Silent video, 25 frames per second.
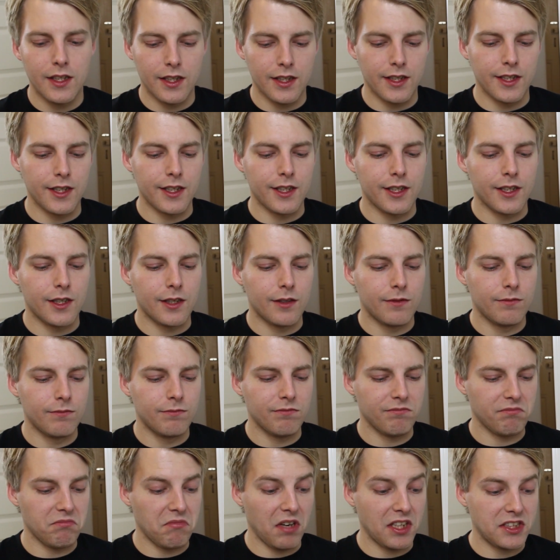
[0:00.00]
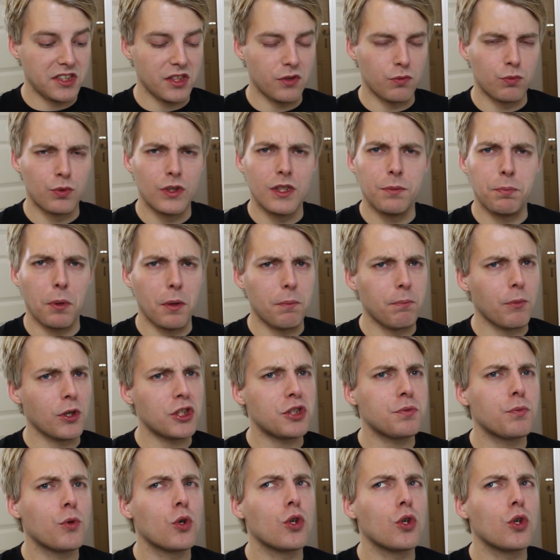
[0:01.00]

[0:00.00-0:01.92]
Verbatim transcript: Uh, actually, really, but much